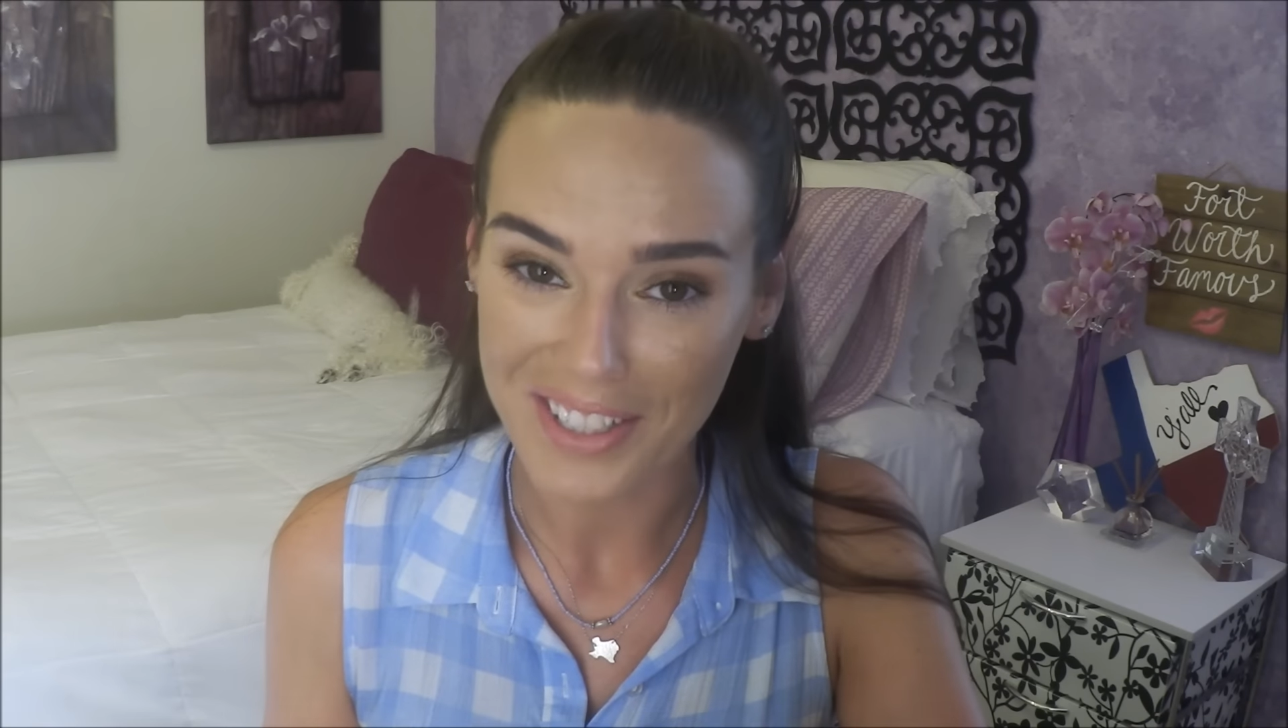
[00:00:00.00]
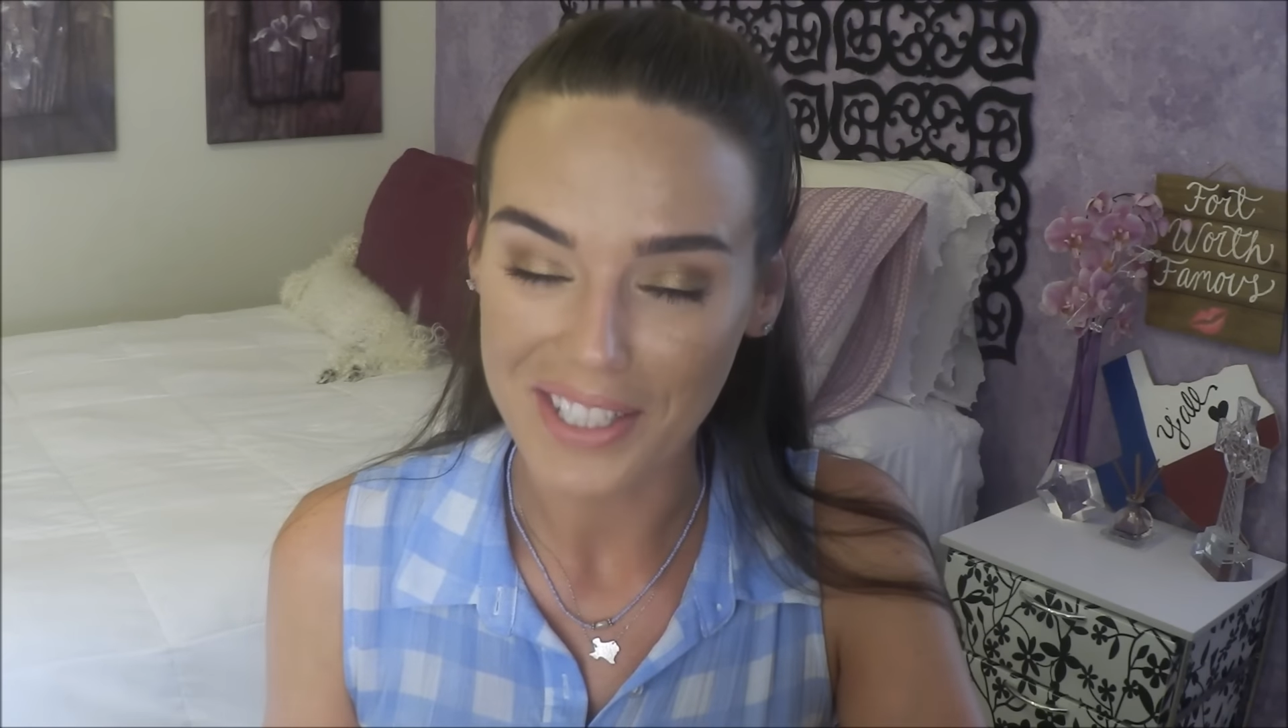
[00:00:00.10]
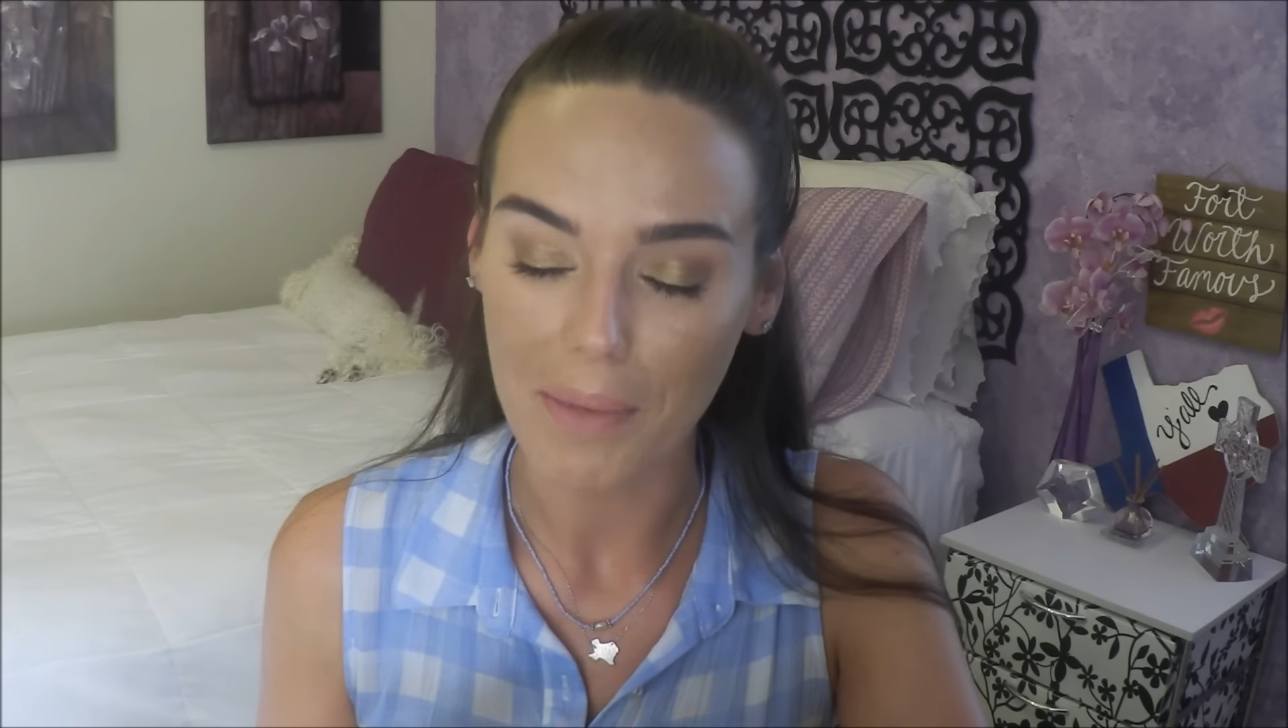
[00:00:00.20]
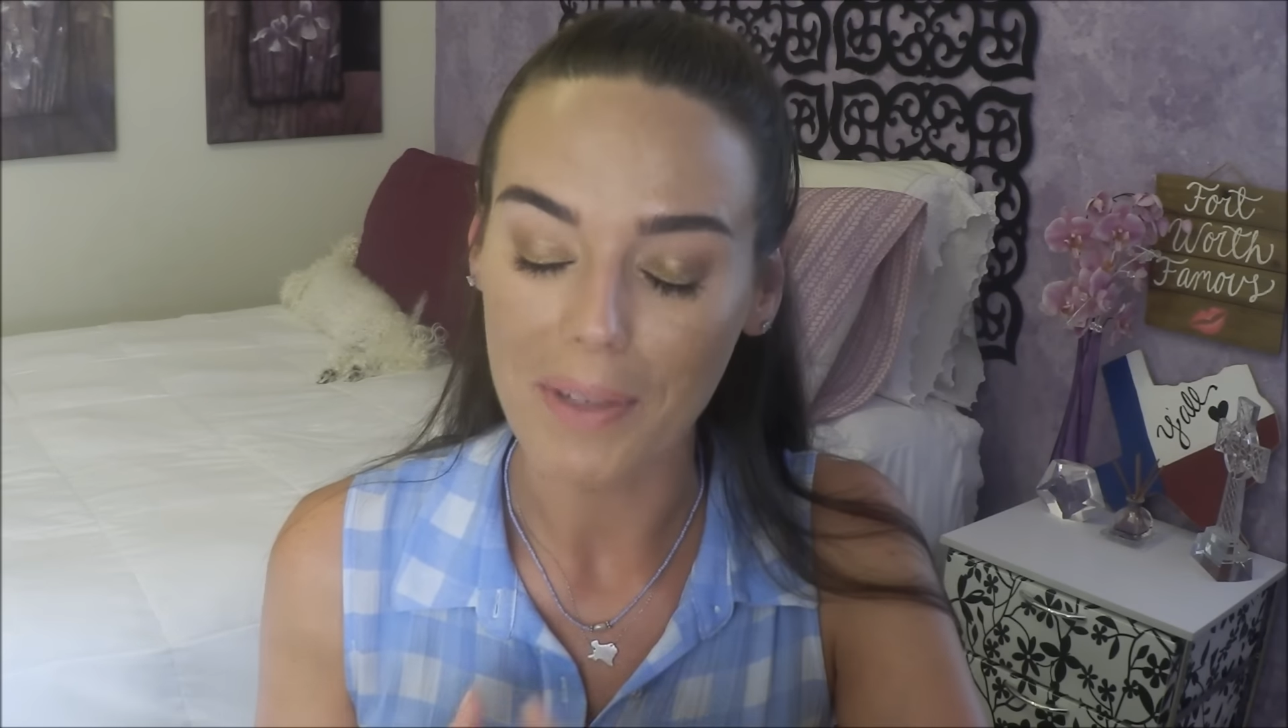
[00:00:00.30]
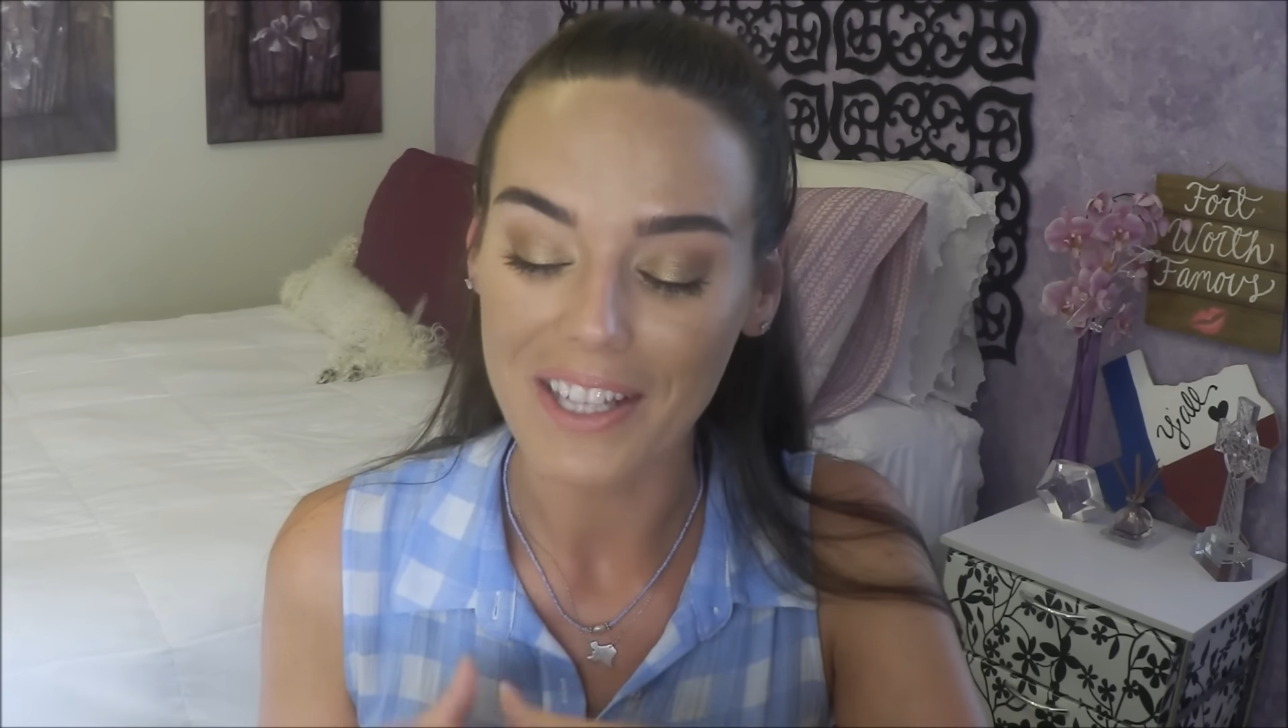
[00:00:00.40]

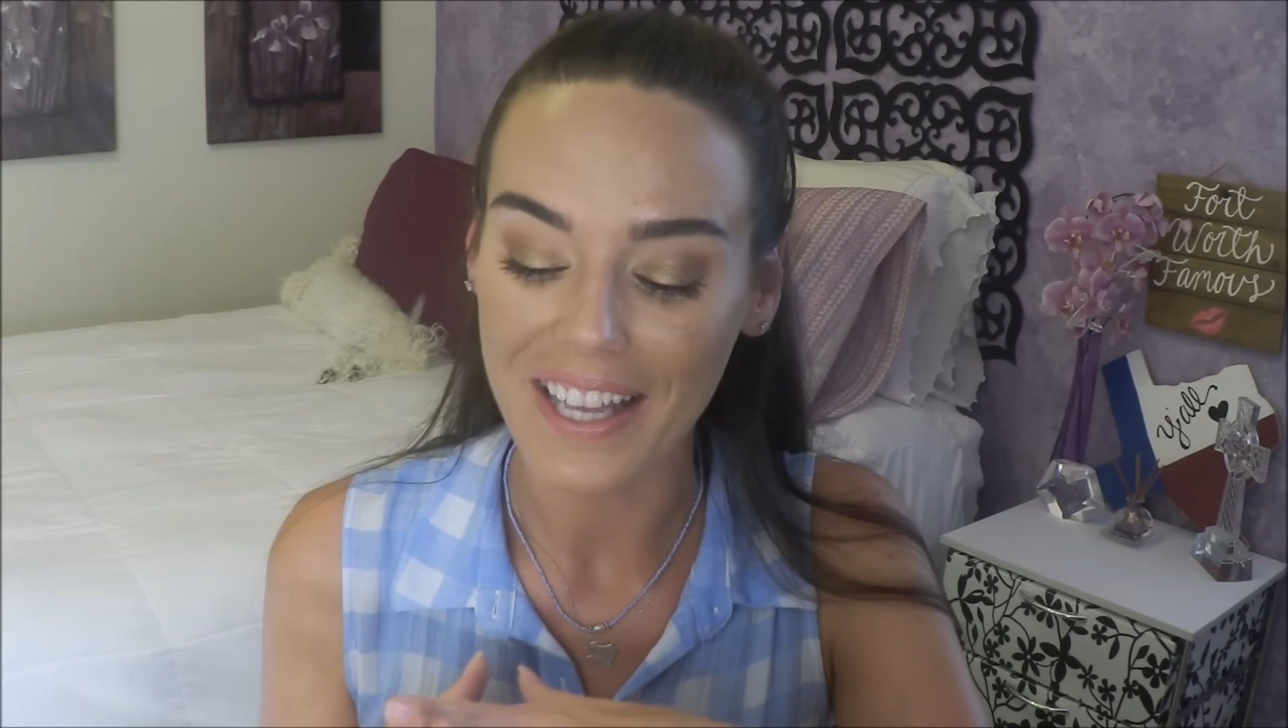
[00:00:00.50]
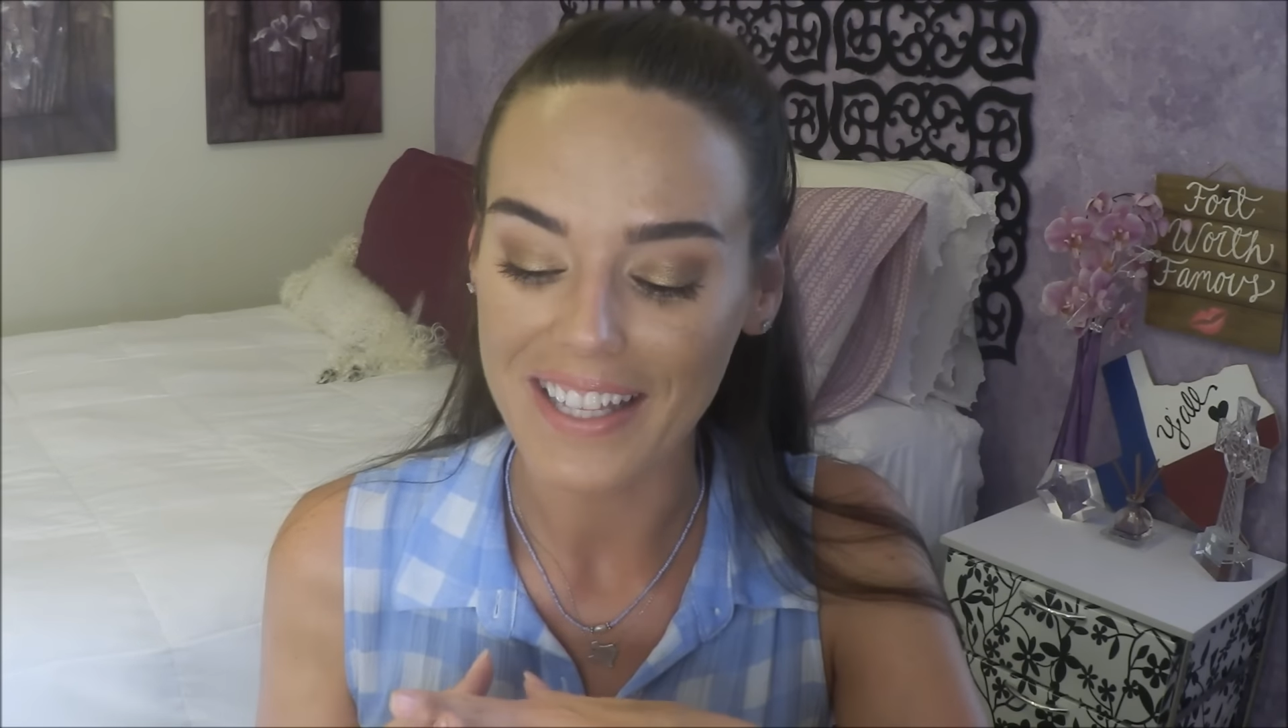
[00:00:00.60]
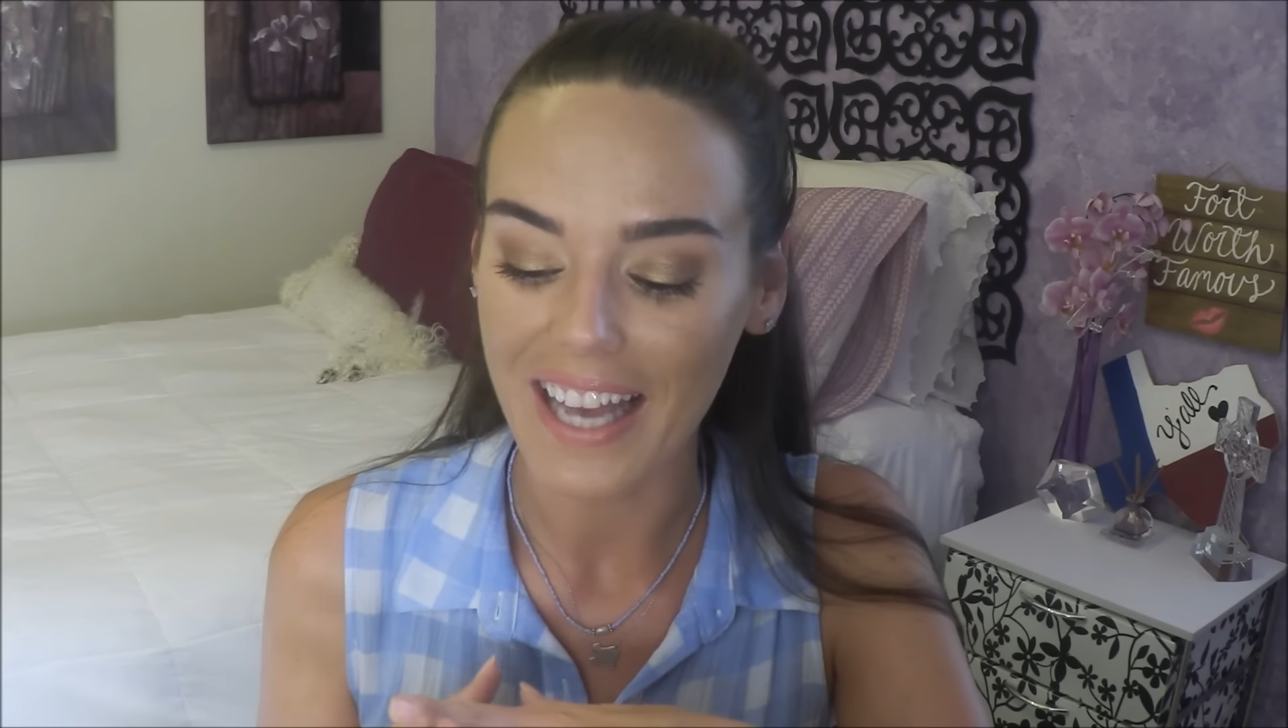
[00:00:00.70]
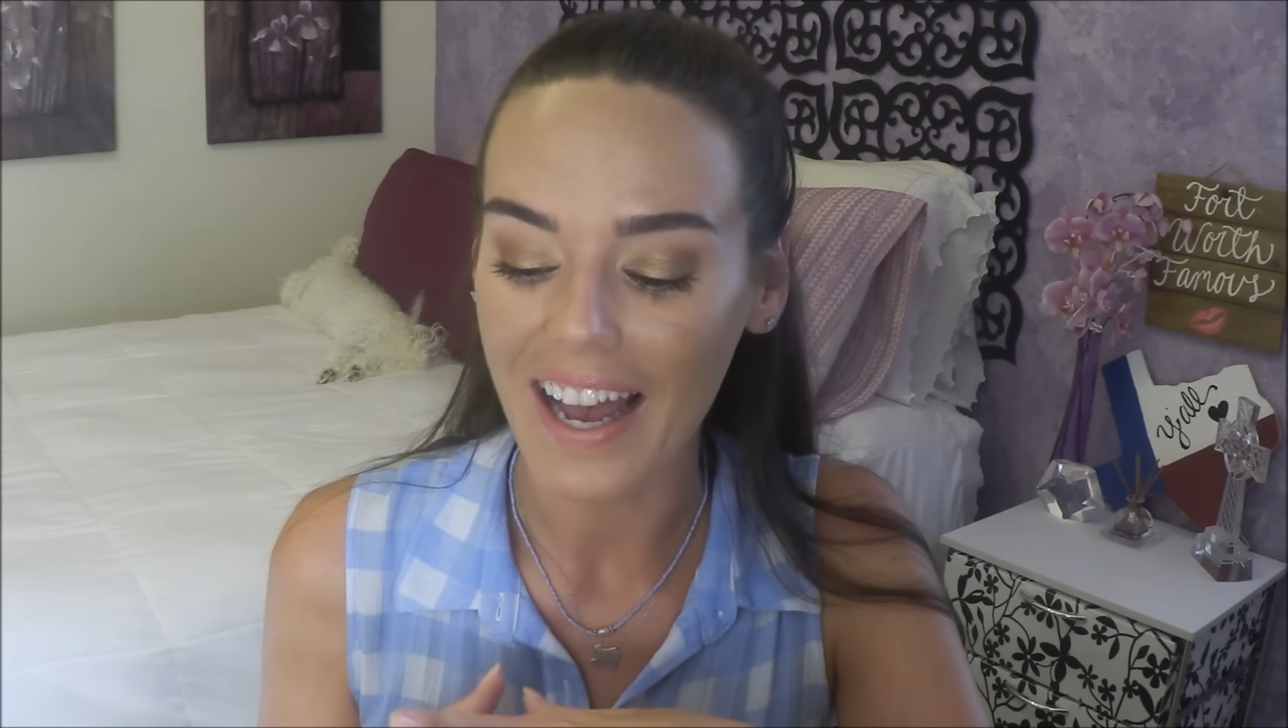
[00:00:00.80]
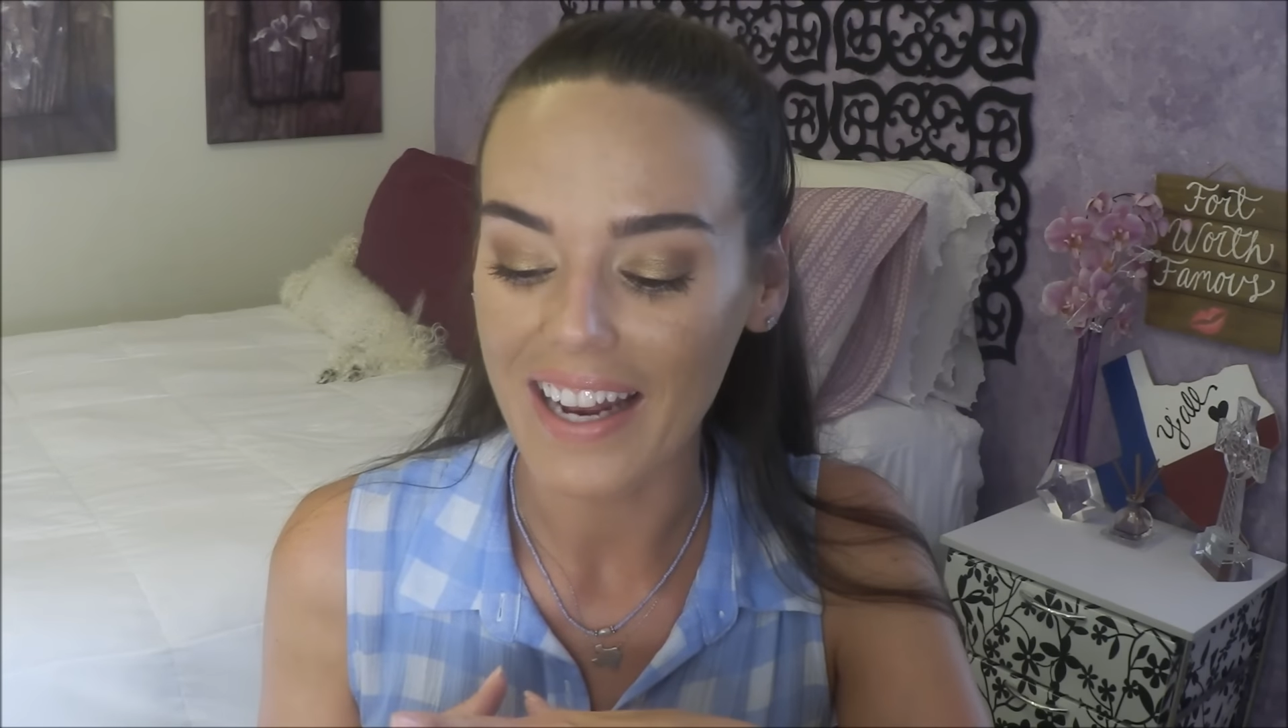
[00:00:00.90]
something like that.